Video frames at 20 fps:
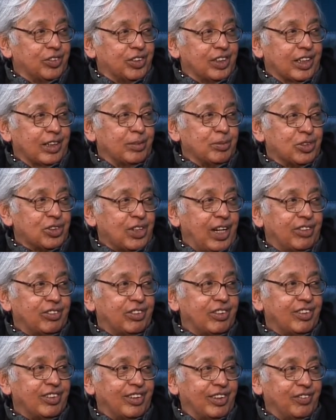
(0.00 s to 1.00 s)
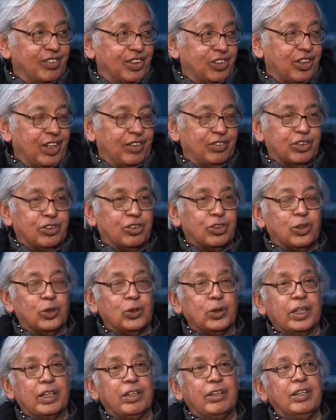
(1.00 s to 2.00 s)
circumstances in which I was
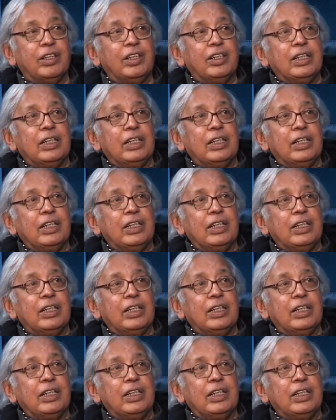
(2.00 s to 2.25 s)
thrown in,